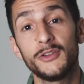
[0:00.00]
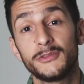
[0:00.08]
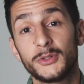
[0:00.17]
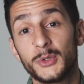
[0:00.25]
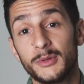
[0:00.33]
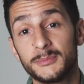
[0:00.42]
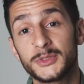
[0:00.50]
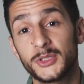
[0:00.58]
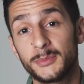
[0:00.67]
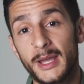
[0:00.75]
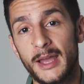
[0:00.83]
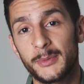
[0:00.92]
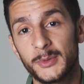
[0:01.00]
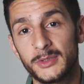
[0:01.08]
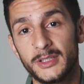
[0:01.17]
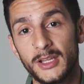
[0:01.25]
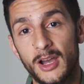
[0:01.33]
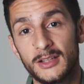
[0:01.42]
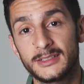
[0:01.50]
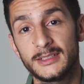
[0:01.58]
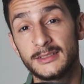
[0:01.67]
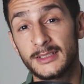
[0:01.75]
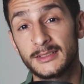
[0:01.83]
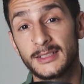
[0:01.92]
Overall, I'm super happy with the
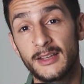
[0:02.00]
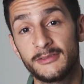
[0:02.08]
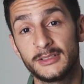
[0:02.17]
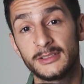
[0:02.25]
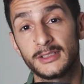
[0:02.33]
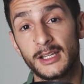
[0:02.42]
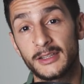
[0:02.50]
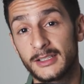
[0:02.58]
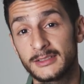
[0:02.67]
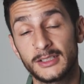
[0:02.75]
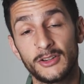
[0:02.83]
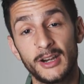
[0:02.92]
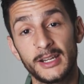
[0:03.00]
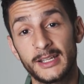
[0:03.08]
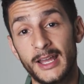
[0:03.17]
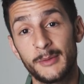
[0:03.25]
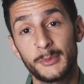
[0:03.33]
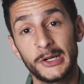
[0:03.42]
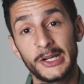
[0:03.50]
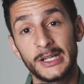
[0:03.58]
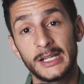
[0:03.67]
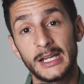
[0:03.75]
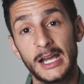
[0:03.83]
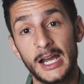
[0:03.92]
RZ67. I think it's a great
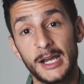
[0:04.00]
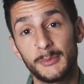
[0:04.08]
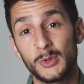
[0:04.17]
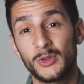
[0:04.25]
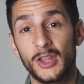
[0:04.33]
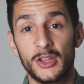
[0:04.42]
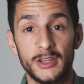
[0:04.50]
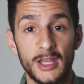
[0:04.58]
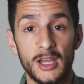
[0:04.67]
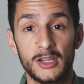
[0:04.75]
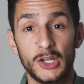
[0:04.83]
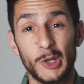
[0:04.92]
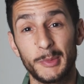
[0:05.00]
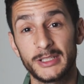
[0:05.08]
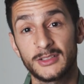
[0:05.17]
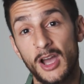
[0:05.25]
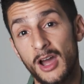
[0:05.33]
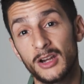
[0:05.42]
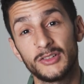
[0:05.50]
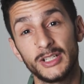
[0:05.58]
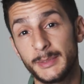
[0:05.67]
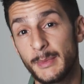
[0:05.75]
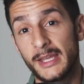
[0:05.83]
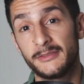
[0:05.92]
camera. Although the ergonomics aren't
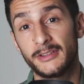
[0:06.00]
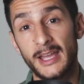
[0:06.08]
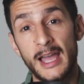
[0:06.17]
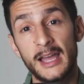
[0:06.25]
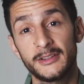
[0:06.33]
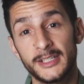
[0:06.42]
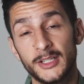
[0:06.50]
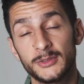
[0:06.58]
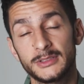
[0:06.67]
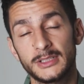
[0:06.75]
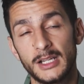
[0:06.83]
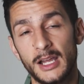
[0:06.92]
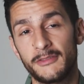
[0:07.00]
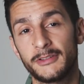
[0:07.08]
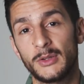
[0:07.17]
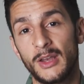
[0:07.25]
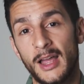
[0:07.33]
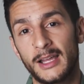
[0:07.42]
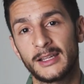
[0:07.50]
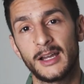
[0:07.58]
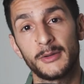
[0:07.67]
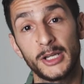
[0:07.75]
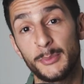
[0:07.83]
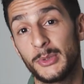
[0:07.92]
really made for handheld, I feel like
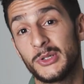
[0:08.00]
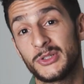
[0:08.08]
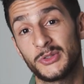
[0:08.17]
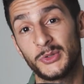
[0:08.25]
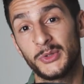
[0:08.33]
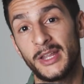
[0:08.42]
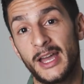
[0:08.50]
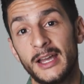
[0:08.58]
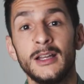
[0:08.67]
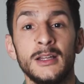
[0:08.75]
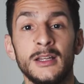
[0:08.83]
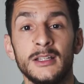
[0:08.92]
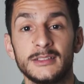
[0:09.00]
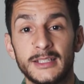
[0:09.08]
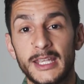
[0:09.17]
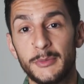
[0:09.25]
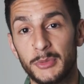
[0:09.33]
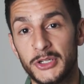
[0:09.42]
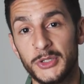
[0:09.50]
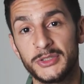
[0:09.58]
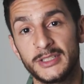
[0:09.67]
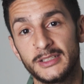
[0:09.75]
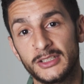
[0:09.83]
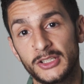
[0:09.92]
I'm going to push through that to keep
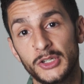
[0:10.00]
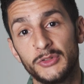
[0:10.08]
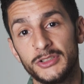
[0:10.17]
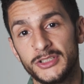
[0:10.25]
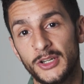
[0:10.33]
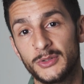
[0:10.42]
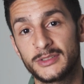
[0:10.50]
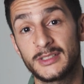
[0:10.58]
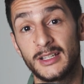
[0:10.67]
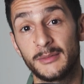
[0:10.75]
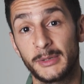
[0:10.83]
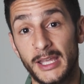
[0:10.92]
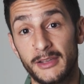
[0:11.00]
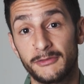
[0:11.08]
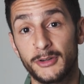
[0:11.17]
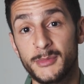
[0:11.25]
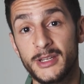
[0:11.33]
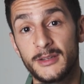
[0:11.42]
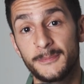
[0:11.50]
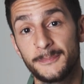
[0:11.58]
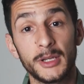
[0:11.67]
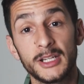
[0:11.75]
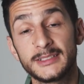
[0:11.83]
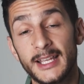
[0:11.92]
producing the good results that I'm getting from it.
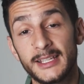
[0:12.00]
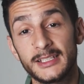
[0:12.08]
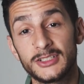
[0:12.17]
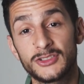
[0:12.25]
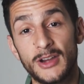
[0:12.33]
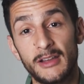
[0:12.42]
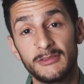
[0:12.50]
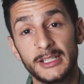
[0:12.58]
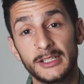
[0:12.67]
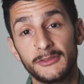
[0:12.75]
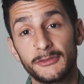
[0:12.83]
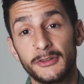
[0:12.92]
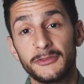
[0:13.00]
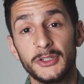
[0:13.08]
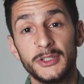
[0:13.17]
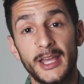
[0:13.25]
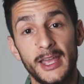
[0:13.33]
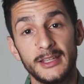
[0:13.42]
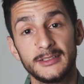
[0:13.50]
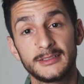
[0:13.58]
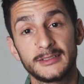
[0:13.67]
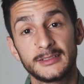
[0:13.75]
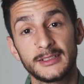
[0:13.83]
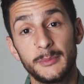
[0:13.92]
I'm going to take it traveling for a few
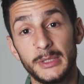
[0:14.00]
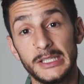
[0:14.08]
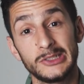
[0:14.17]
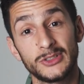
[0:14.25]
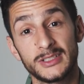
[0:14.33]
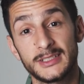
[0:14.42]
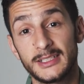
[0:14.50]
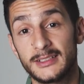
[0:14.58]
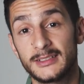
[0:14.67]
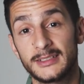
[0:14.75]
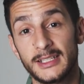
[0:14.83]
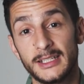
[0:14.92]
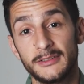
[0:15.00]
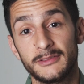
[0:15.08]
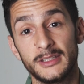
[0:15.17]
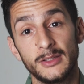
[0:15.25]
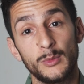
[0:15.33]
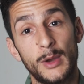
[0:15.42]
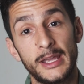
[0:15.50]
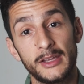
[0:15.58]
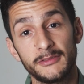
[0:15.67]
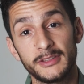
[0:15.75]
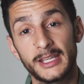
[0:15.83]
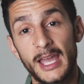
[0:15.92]
days. It'd be interesting to see if the
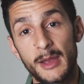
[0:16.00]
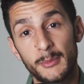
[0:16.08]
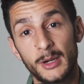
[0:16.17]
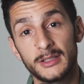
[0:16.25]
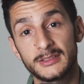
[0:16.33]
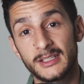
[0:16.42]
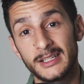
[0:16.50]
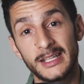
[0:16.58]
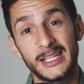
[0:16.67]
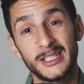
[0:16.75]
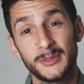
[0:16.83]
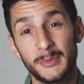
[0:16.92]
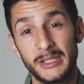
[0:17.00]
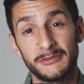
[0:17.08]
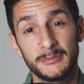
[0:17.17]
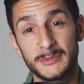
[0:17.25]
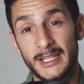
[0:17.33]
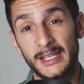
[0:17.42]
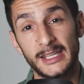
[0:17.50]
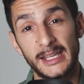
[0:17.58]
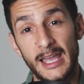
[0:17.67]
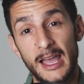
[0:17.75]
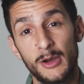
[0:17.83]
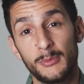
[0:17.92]
weight of the camera is going to hinder me from
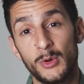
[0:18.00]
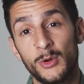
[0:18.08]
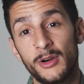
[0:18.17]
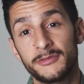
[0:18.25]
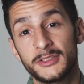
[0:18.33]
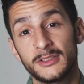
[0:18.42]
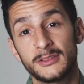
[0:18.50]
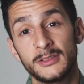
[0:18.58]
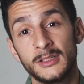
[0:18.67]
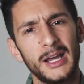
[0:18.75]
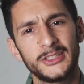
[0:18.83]
taking it out more often.